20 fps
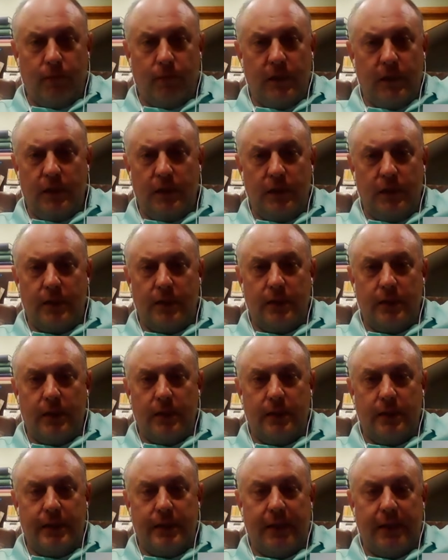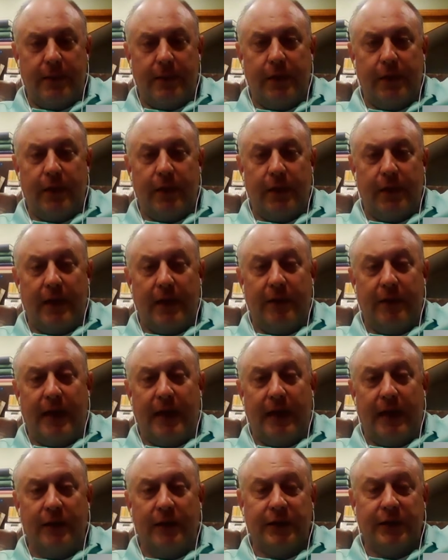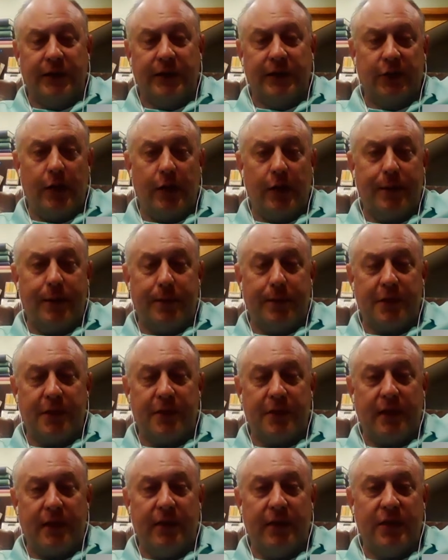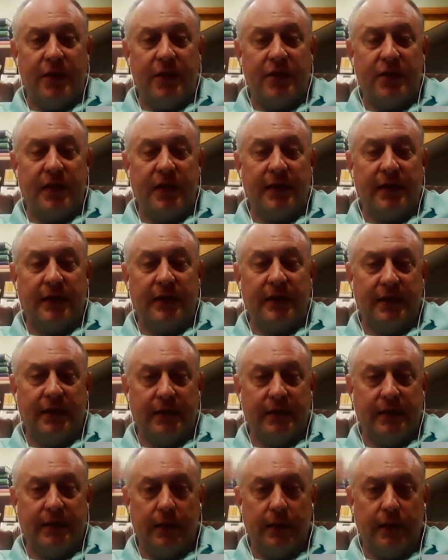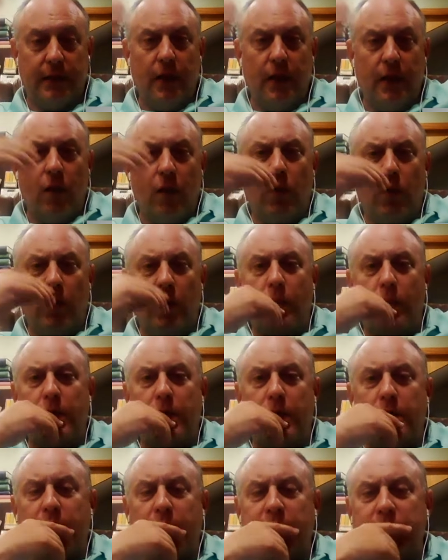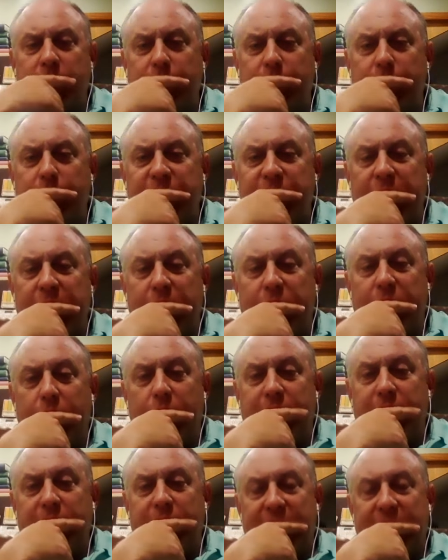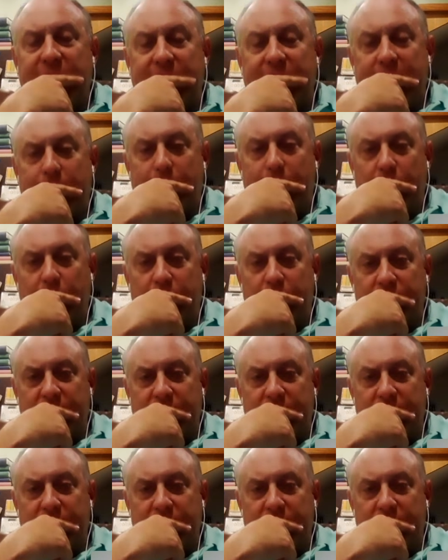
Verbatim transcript: 75 in the house and it's creeping up to 76. And what what are your customers setting their thermostats at most of the